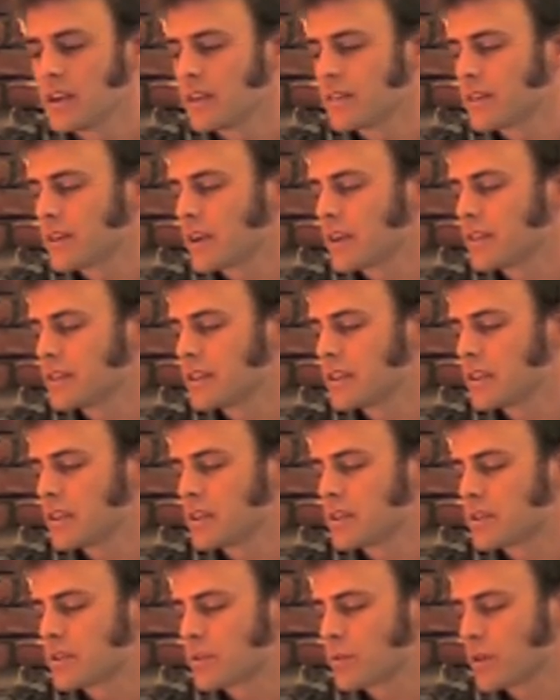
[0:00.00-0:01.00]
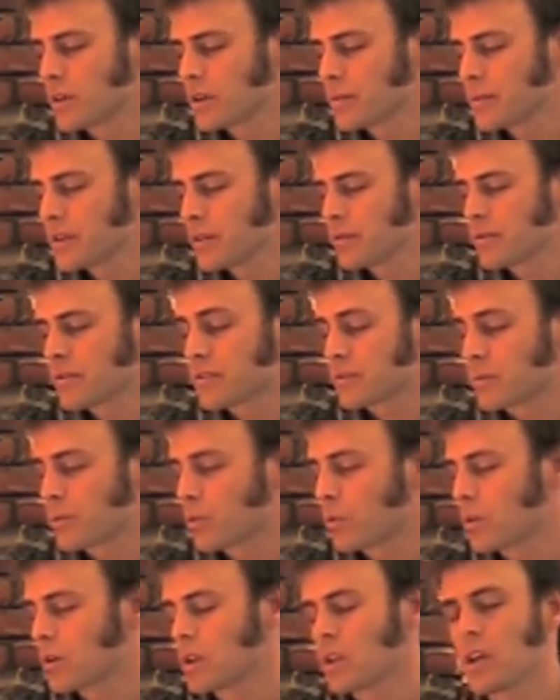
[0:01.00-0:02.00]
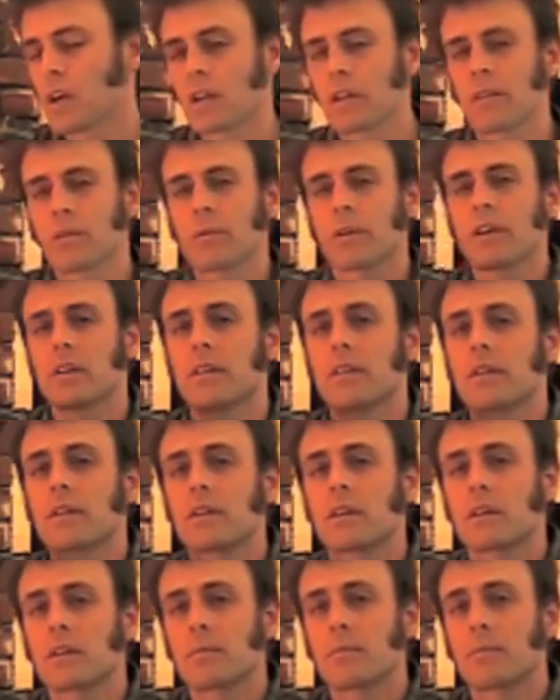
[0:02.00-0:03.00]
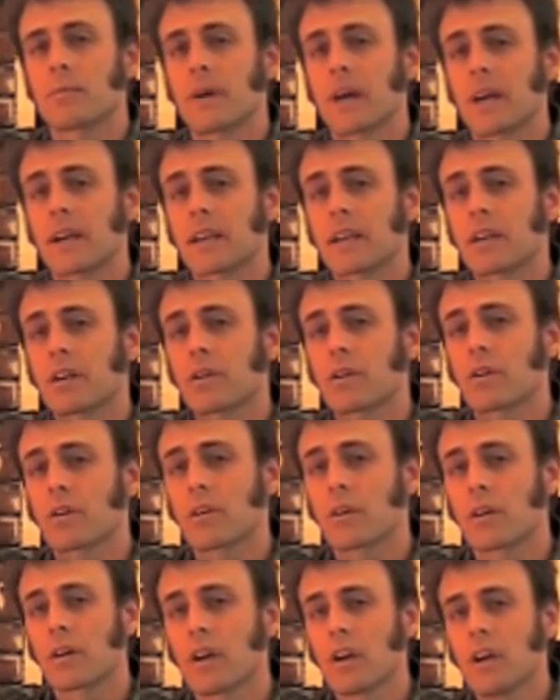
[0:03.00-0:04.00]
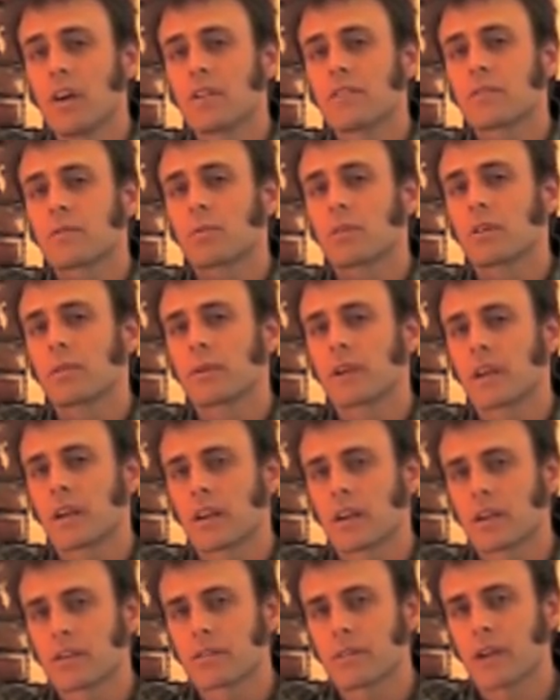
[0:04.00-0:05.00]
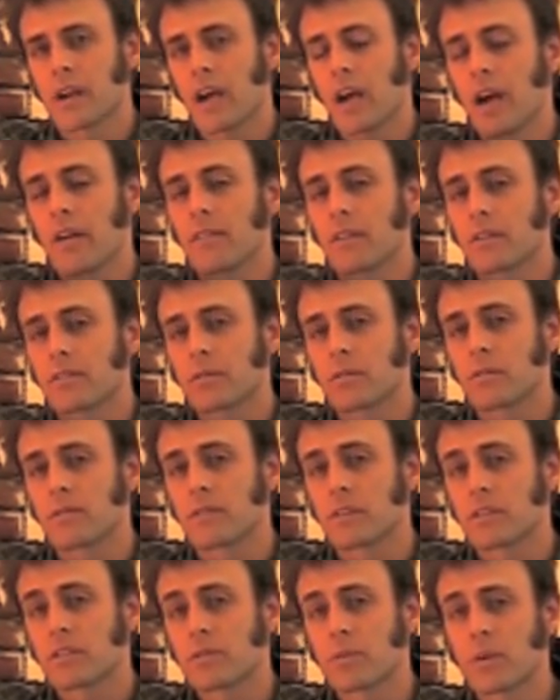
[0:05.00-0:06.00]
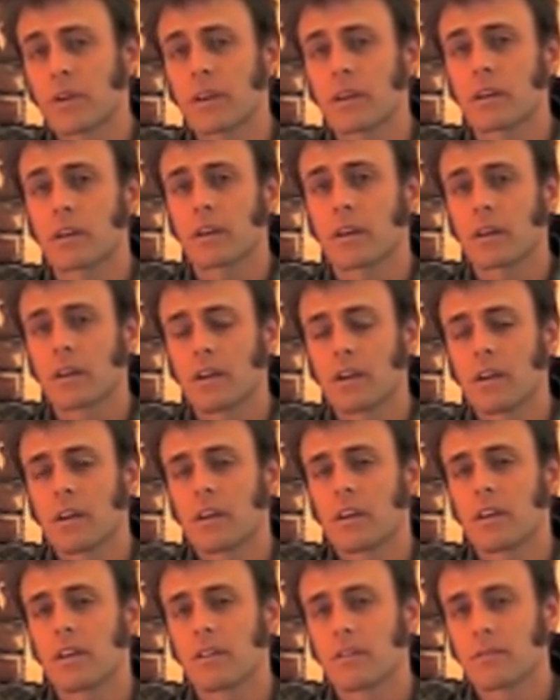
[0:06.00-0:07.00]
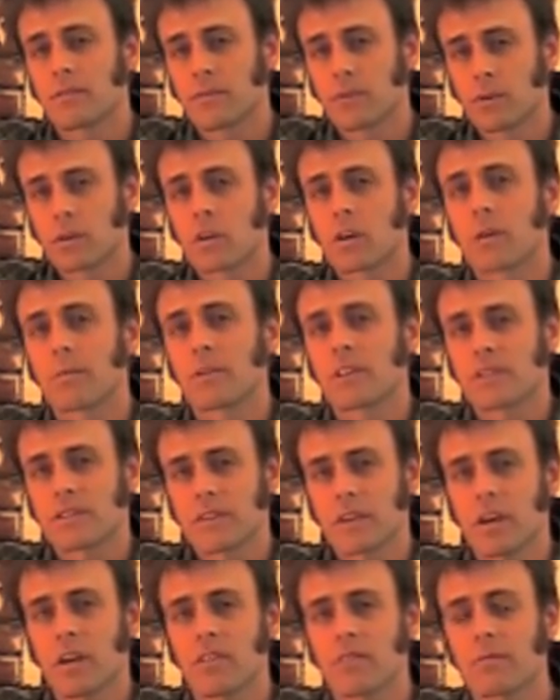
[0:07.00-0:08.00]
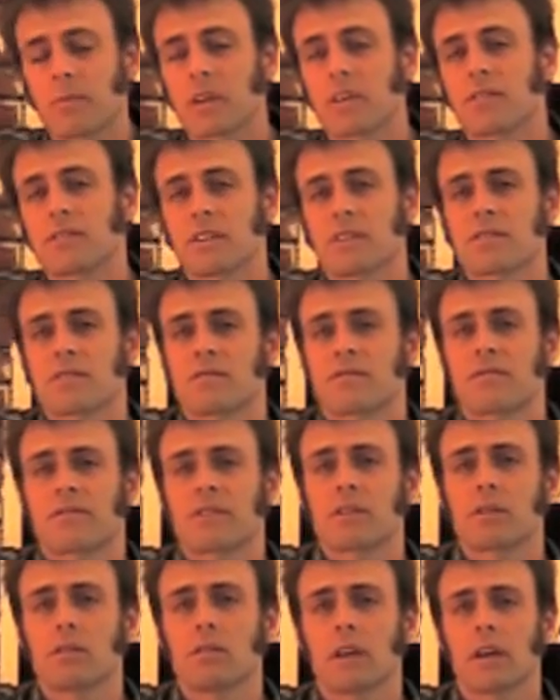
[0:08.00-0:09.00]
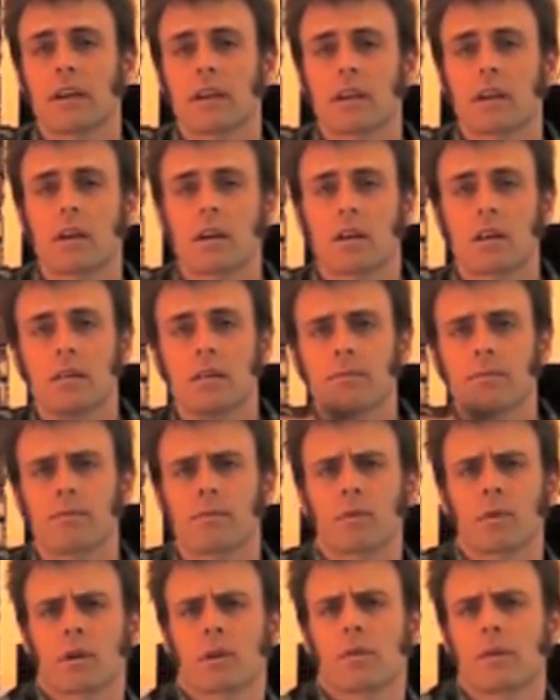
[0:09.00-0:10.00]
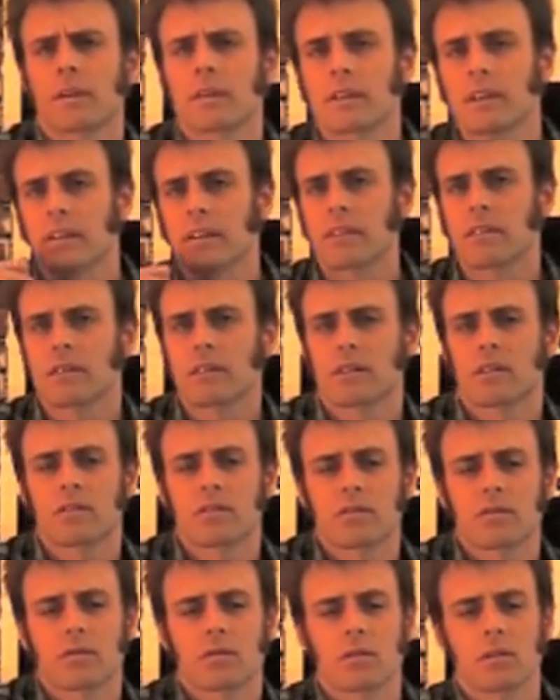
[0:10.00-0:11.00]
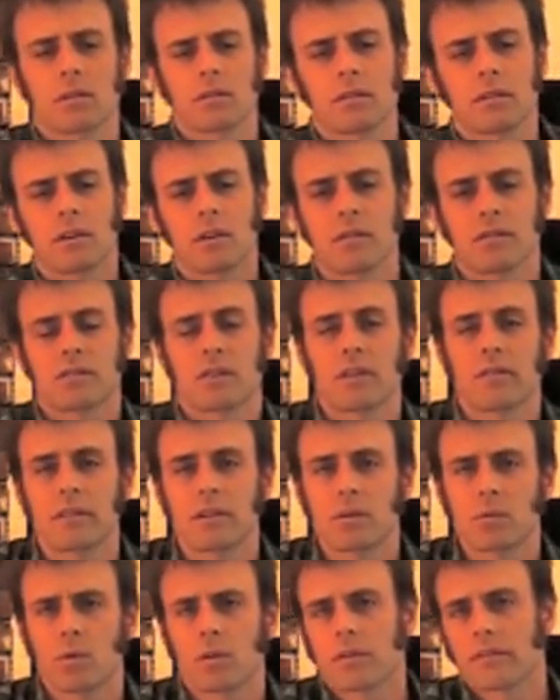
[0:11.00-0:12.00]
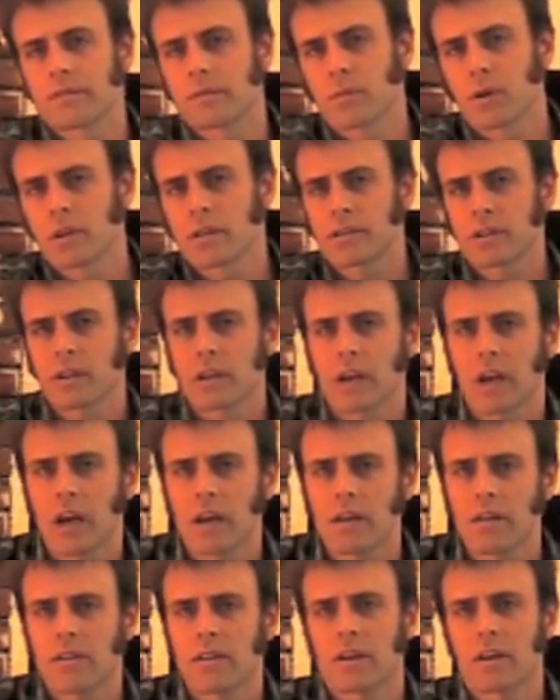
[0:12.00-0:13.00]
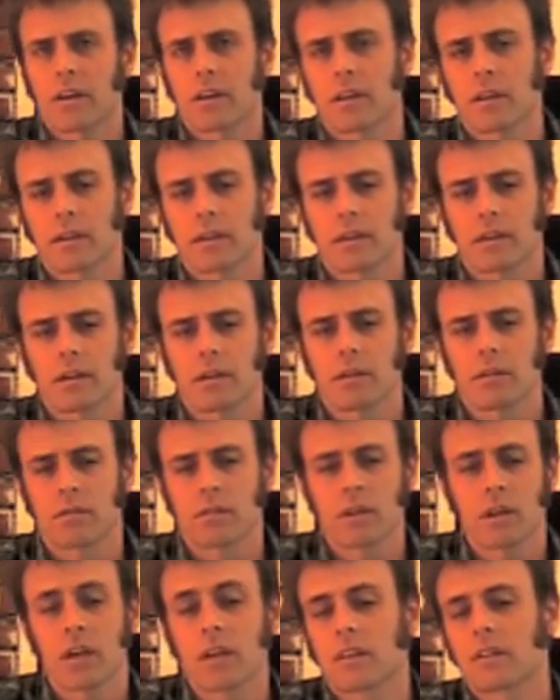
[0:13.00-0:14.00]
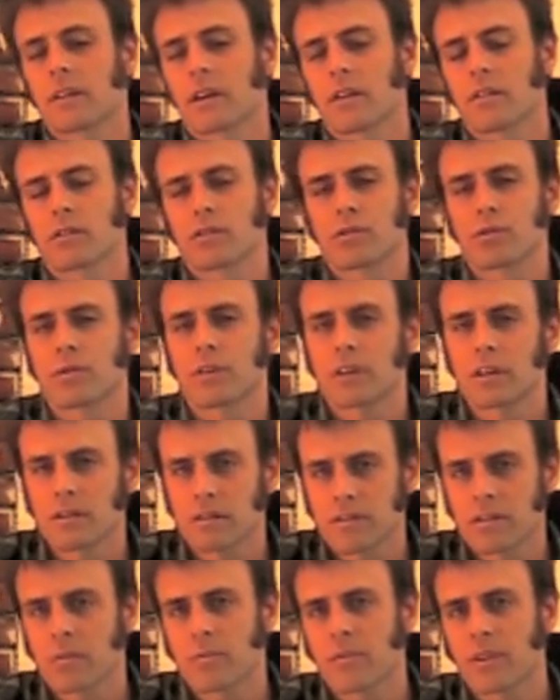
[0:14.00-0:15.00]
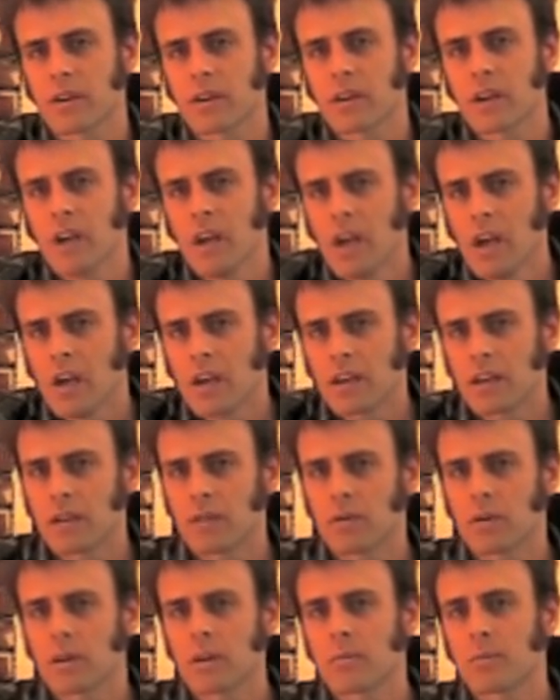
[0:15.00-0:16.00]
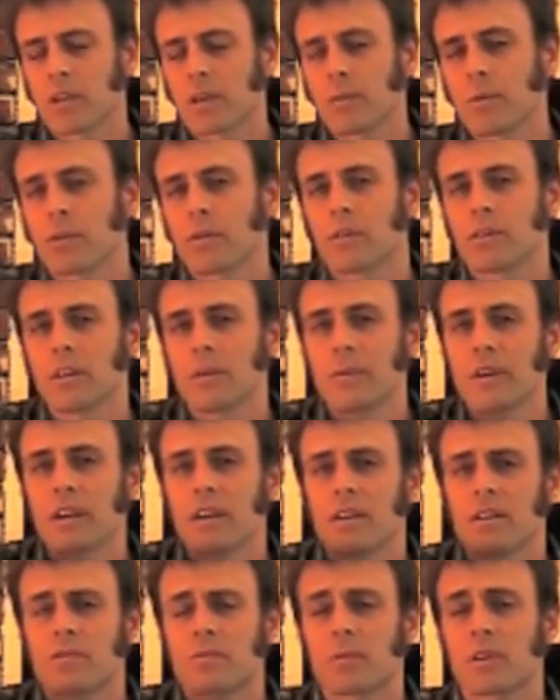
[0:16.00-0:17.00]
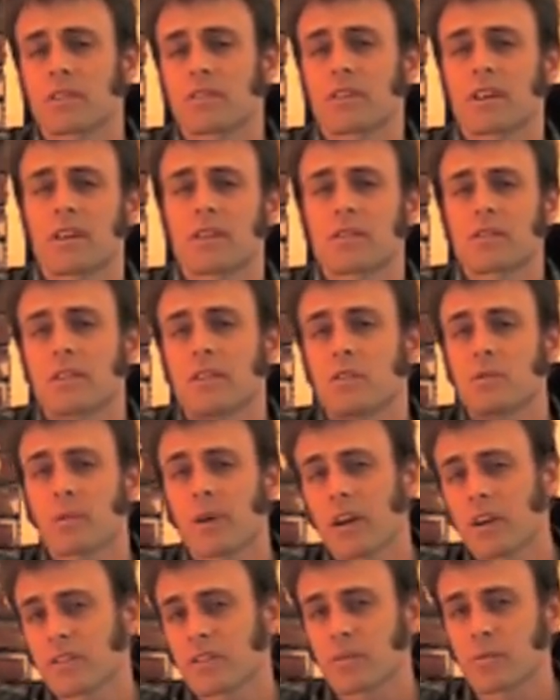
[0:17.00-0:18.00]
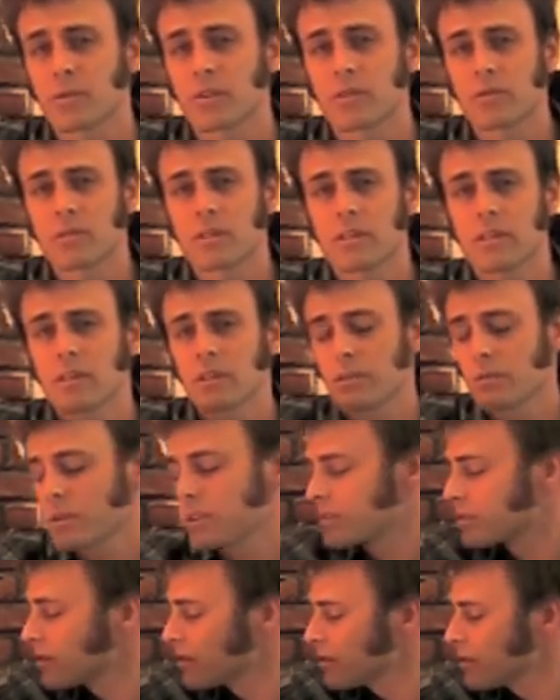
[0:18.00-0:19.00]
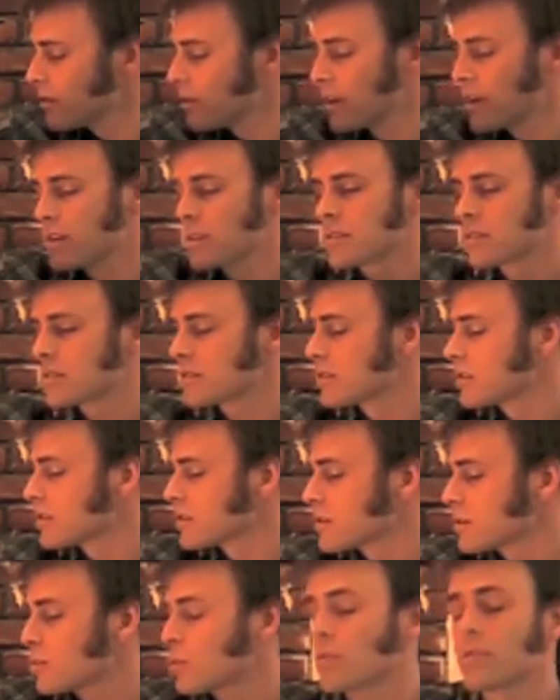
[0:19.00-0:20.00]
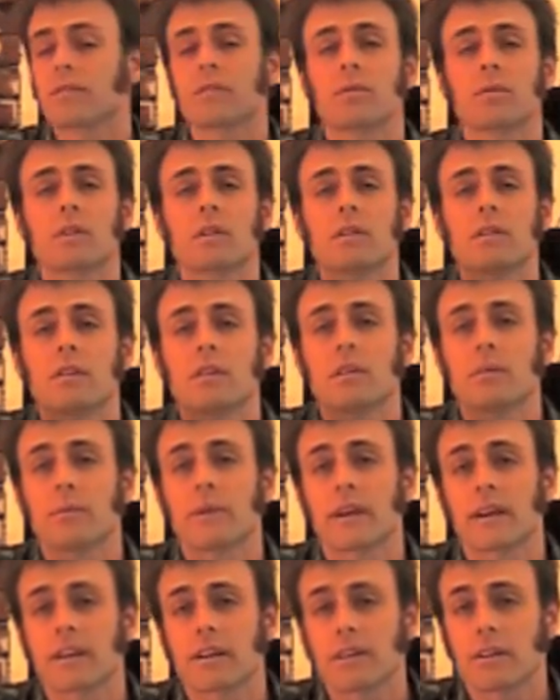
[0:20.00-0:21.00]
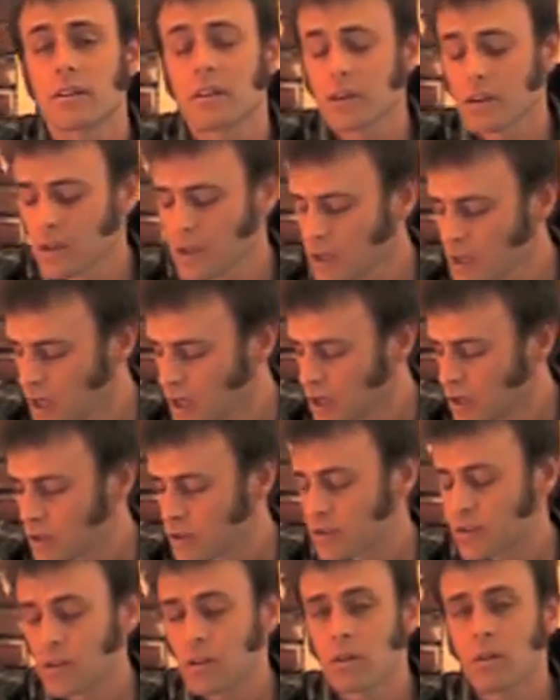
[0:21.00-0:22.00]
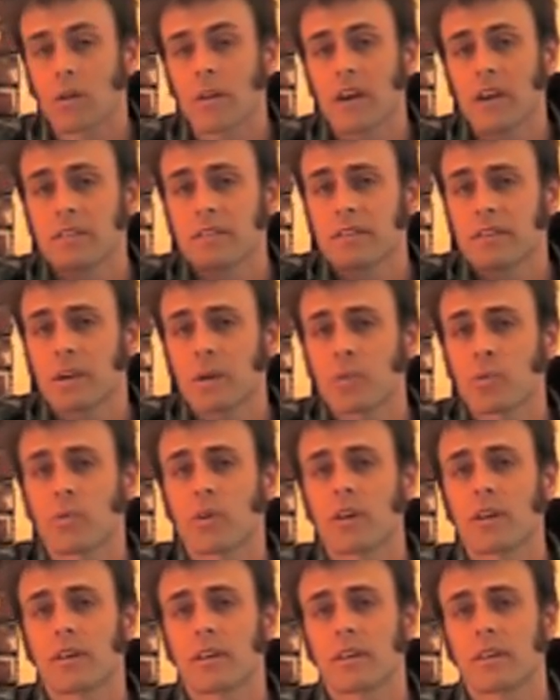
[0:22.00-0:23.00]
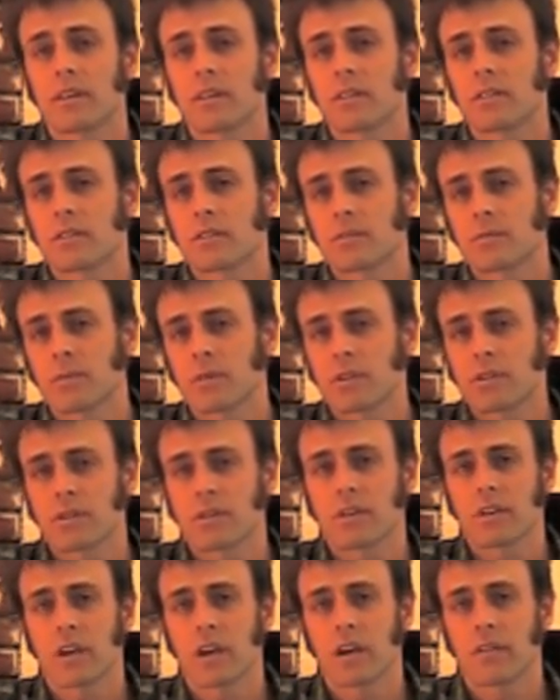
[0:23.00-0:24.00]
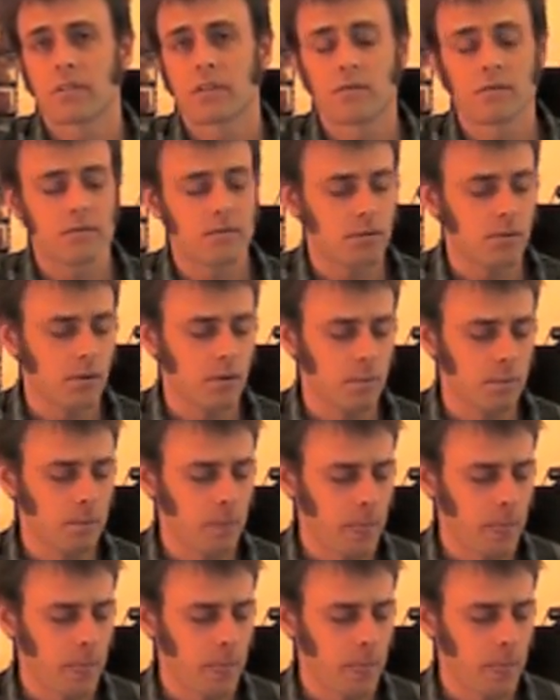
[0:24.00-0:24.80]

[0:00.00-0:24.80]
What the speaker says: the idea is you want to be able to support a lot of the weight of the arm back here, to where we can actually have a sort of a swing in the forearm itself, but it doesn't feel like we're going like this, or Seven Dwarfs marching kind of thing, like or cutting down a tree or something. You want to be able to eliminate as much tension as possible, and one of the good ways to do that is to just support the weight of the arm back here. So that's step one, is just make sure you have good form.